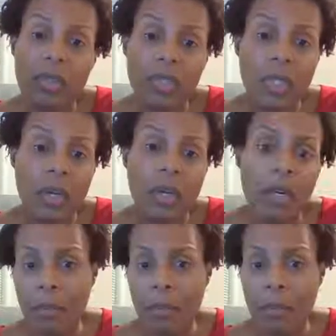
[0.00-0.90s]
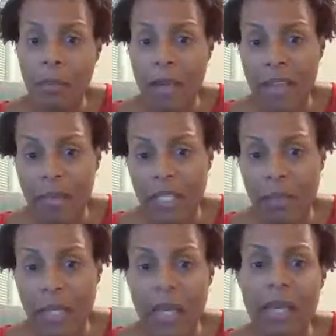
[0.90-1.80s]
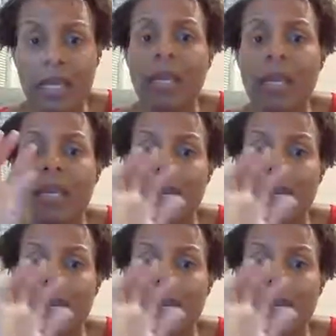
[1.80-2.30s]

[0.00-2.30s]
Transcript: So if I make my family spaghetti,